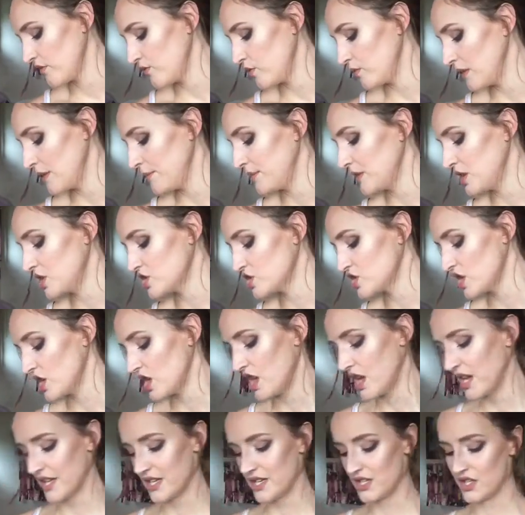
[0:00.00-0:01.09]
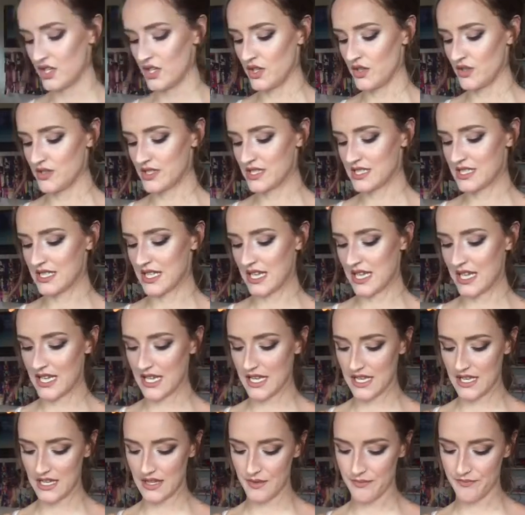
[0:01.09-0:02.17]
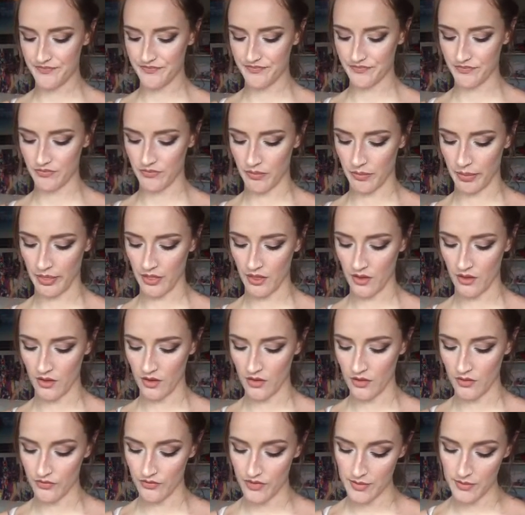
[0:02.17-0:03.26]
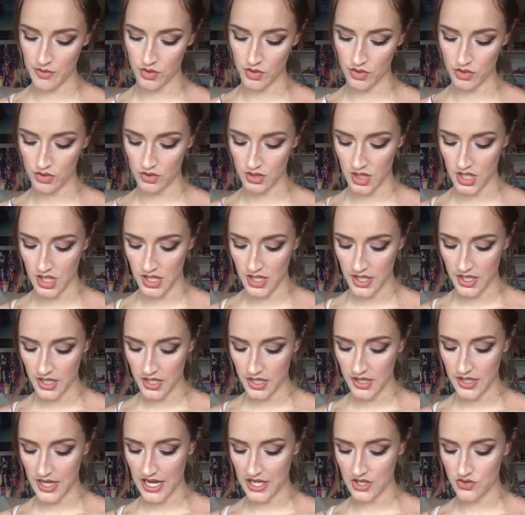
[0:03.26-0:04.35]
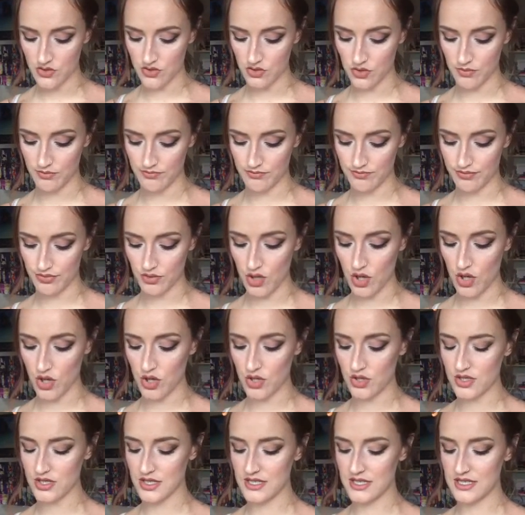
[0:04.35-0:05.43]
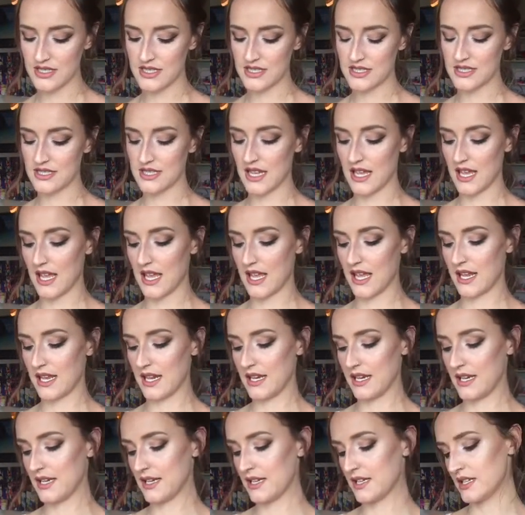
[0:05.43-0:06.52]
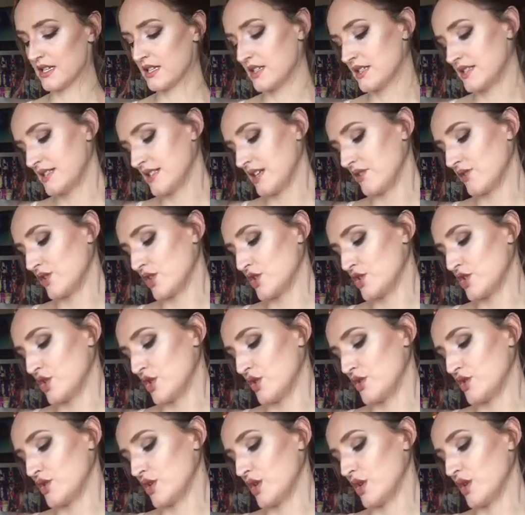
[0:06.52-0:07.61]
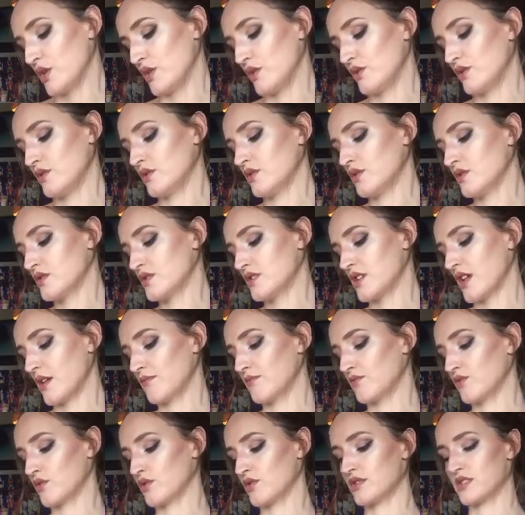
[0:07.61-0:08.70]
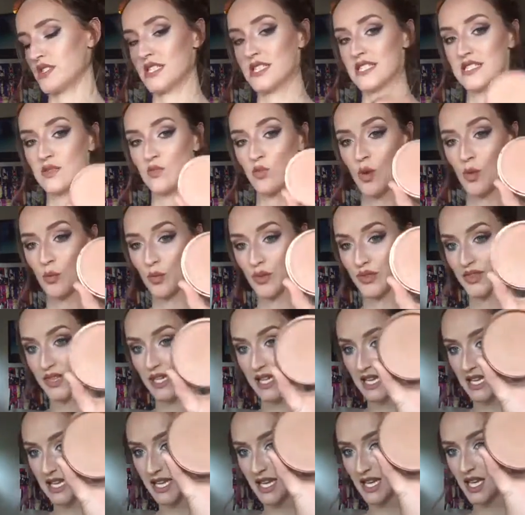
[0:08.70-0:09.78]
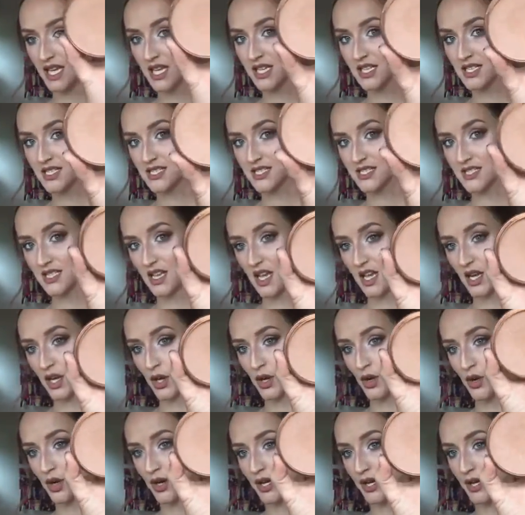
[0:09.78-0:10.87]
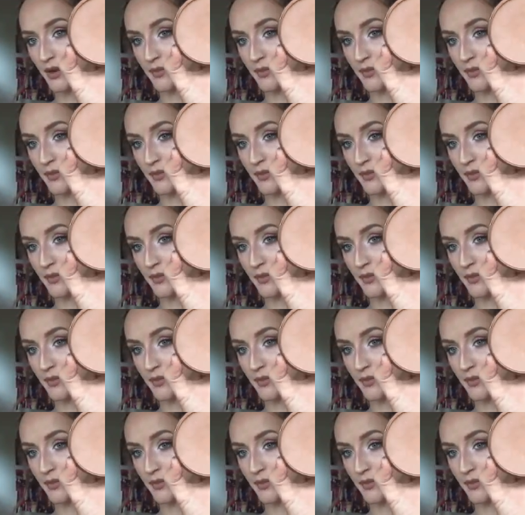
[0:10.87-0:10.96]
For my blusher, I use the Rimmel Natural Bronze in 022 Sun Bronze and it's the one with the sun on